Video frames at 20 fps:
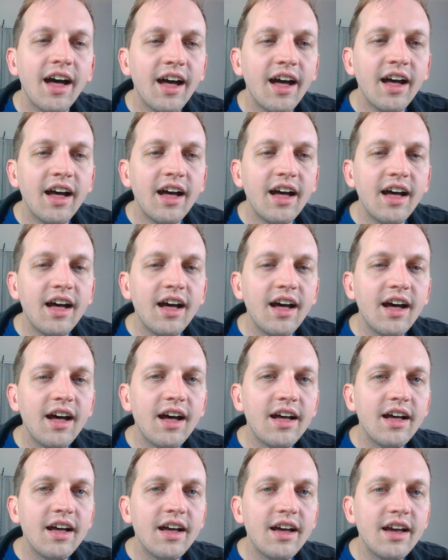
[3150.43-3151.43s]

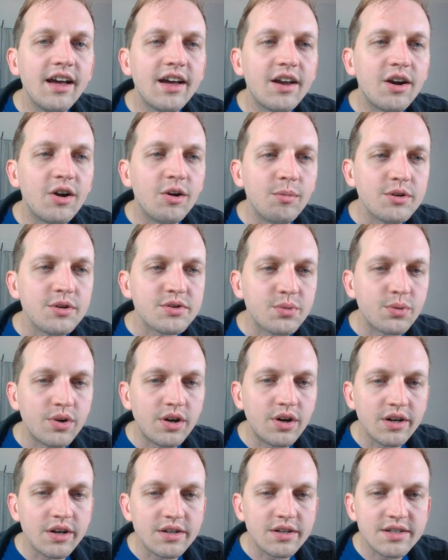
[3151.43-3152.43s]
It almost
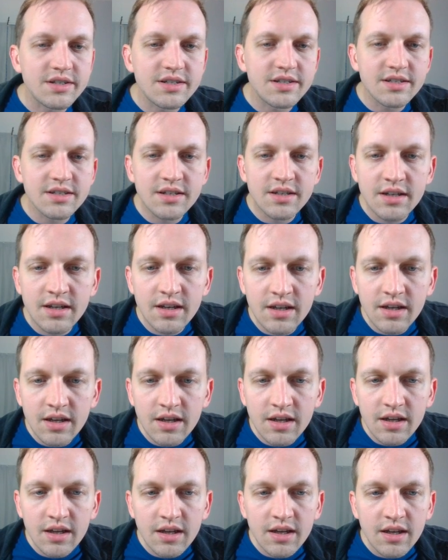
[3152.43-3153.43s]
works.
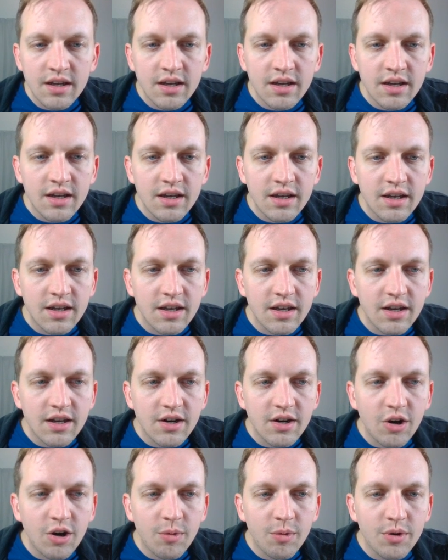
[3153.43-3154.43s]
It
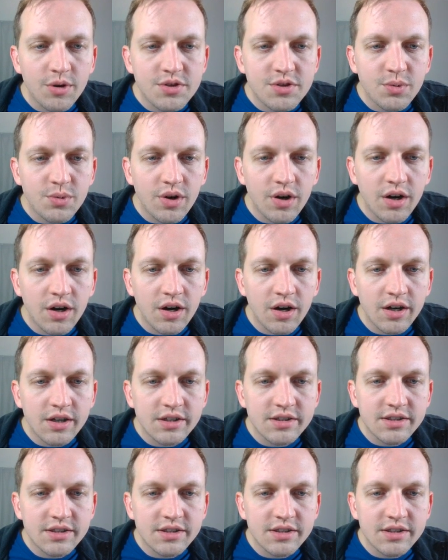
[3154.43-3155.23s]
almost works.